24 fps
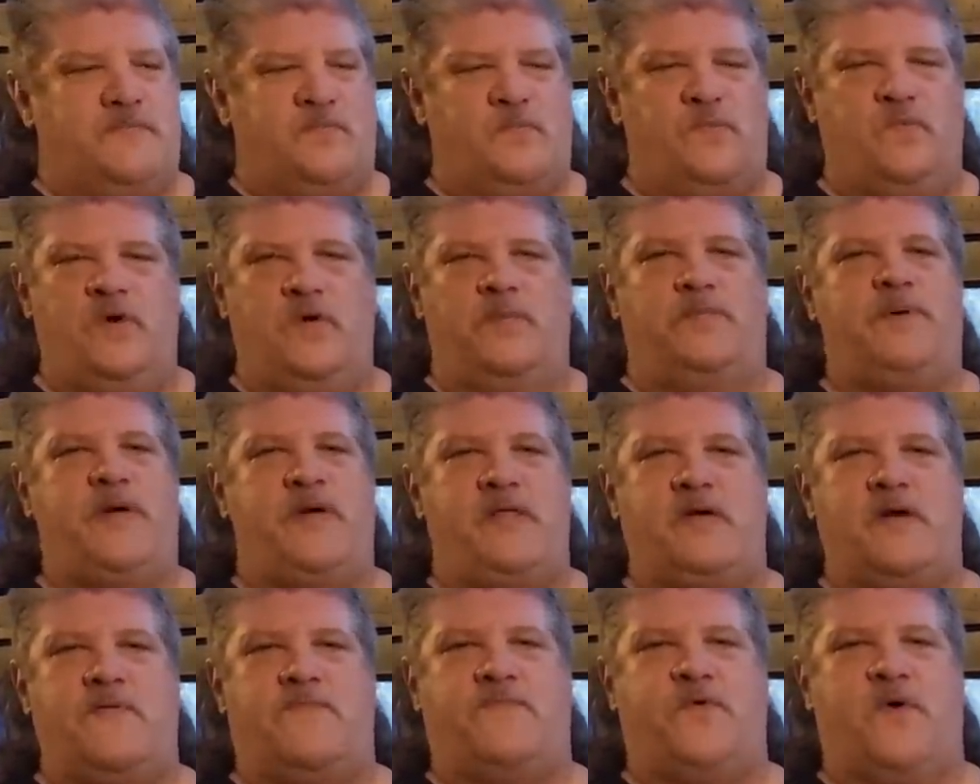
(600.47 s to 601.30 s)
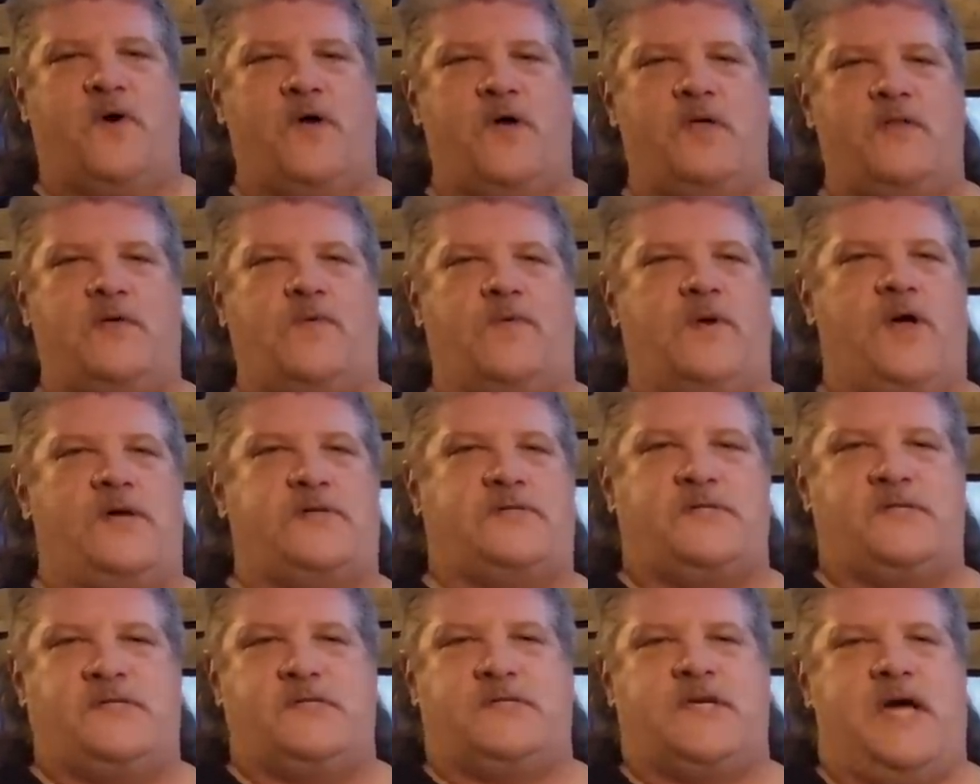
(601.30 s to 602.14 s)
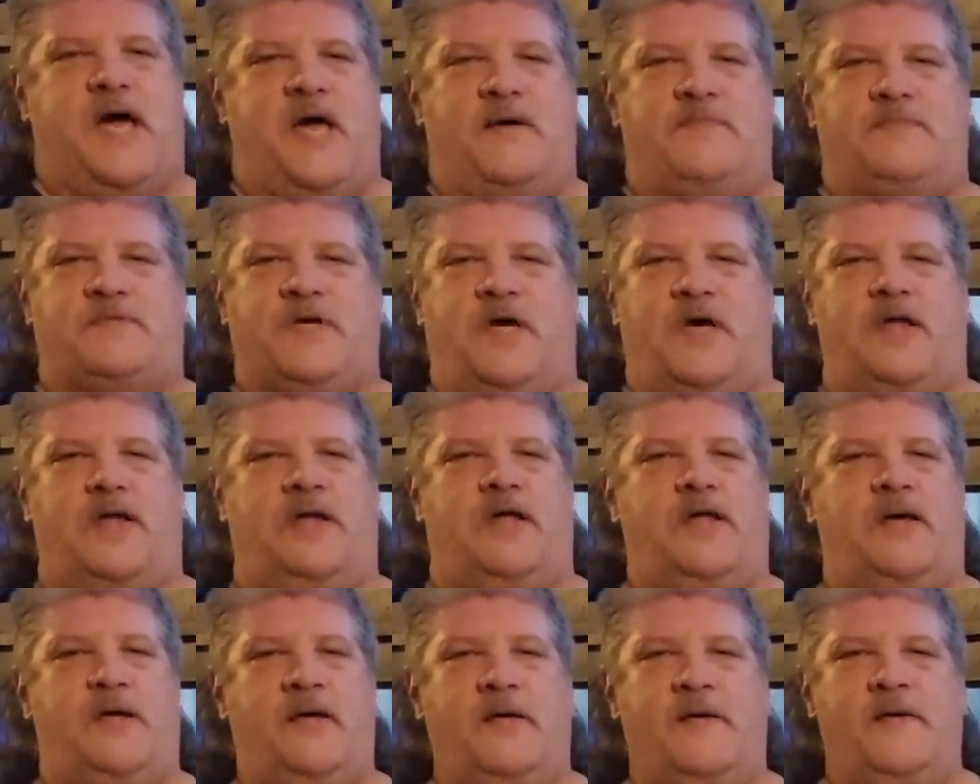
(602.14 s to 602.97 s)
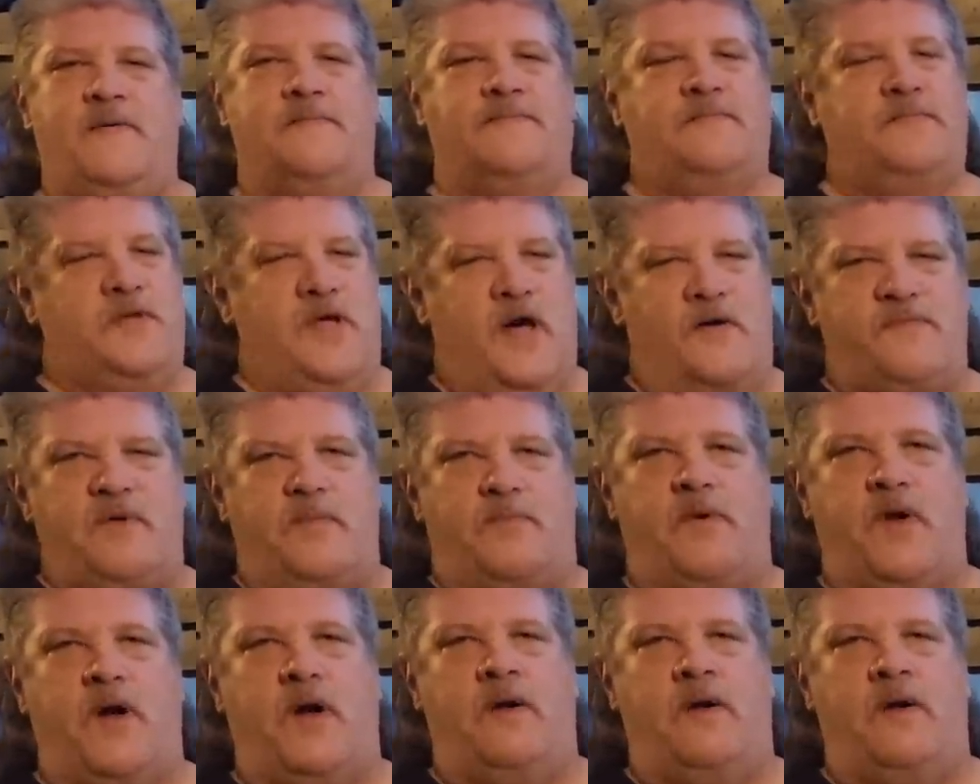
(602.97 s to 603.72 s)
We'll be there for you the rest of the time, son. Love you, bro.